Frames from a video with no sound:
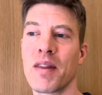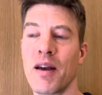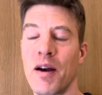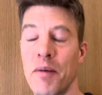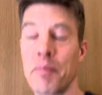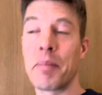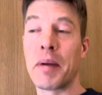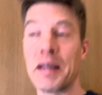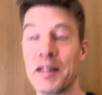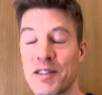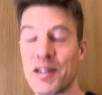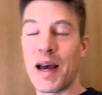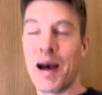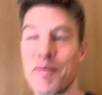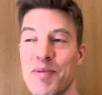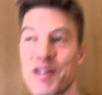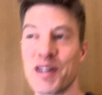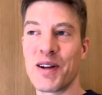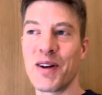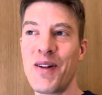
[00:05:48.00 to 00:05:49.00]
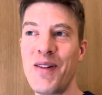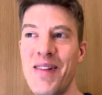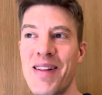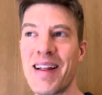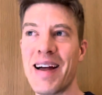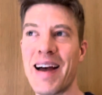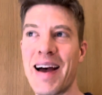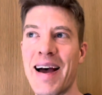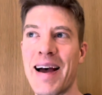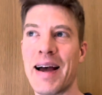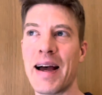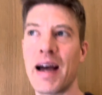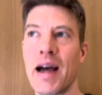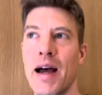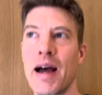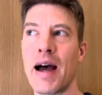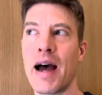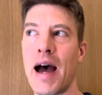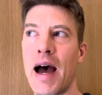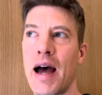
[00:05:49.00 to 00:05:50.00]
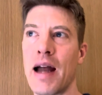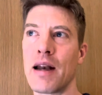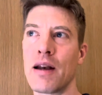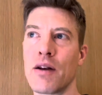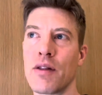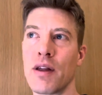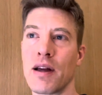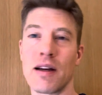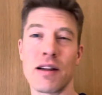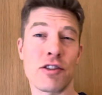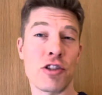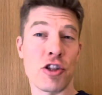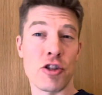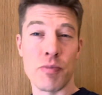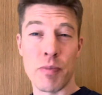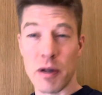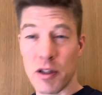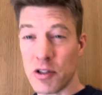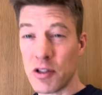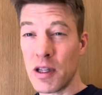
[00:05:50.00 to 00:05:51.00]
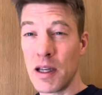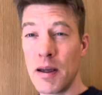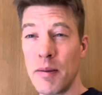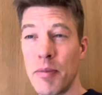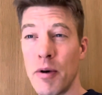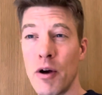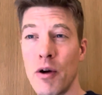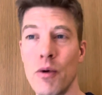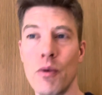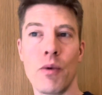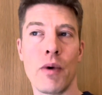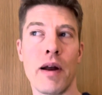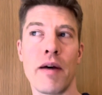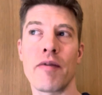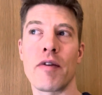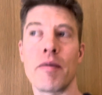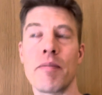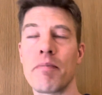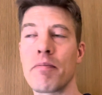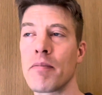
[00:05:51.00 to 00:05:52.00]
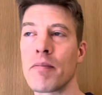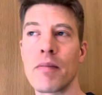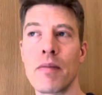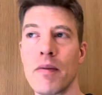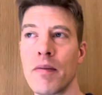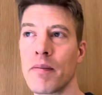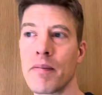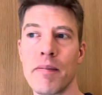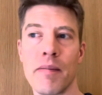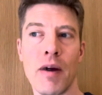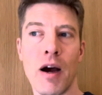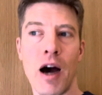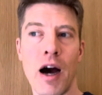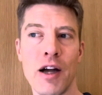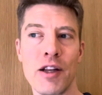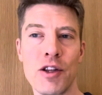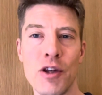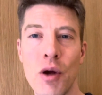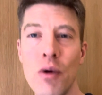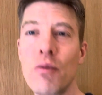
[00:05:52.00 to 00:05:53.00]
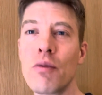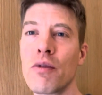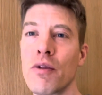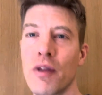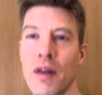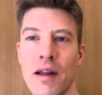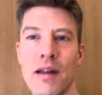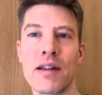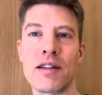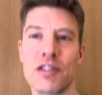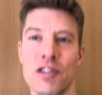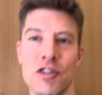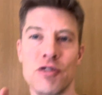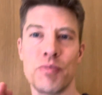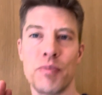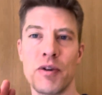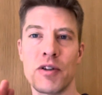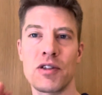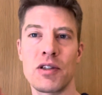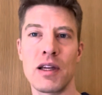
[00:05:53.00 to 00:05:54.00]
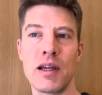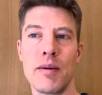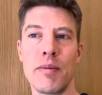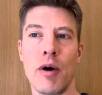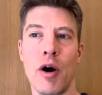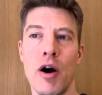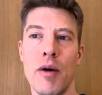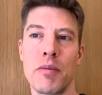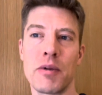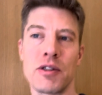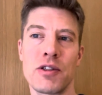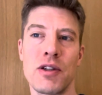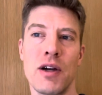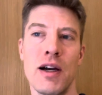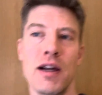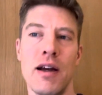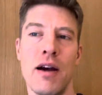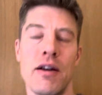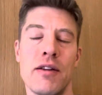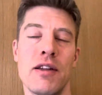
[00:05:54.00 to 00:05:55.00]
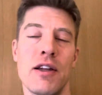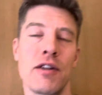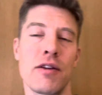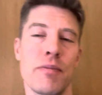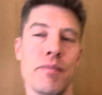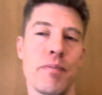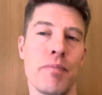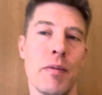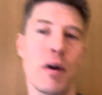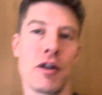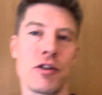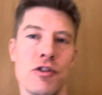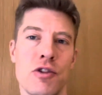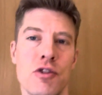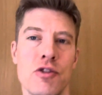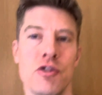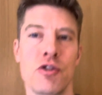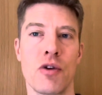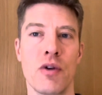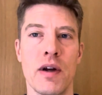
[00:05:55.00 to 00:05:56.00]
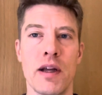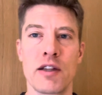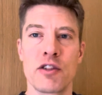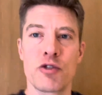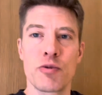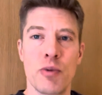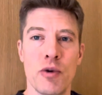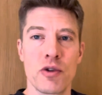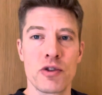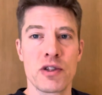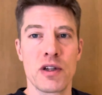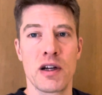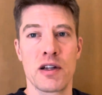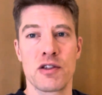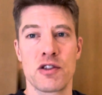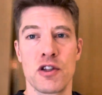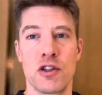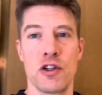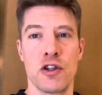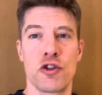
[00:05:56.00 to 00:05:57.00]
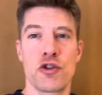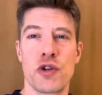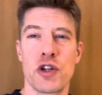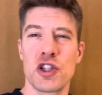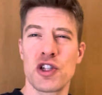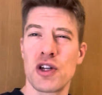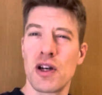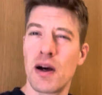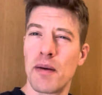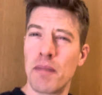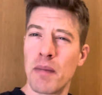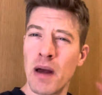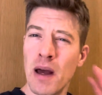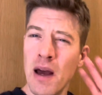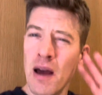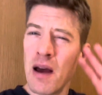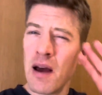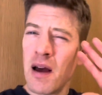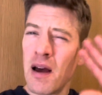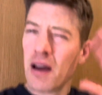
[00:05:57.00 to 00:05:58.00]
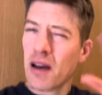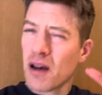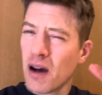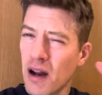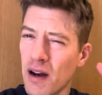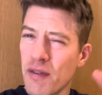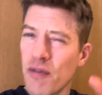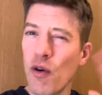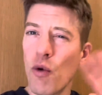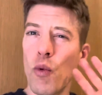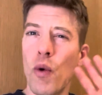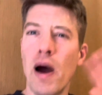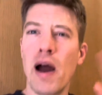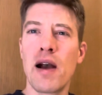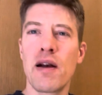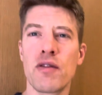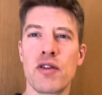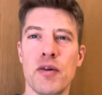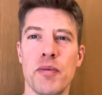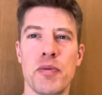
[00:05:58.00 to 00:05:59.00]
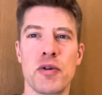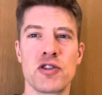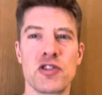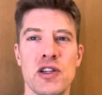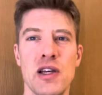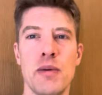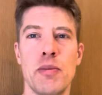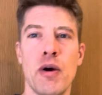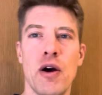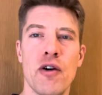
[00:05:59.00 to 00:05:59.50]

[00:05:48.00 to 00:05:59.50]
be skeptical and think this is placebo, whatever. I don't think this is placebo. I did a master's degree in sports science and nutrition. I'm kind of aware of the placebo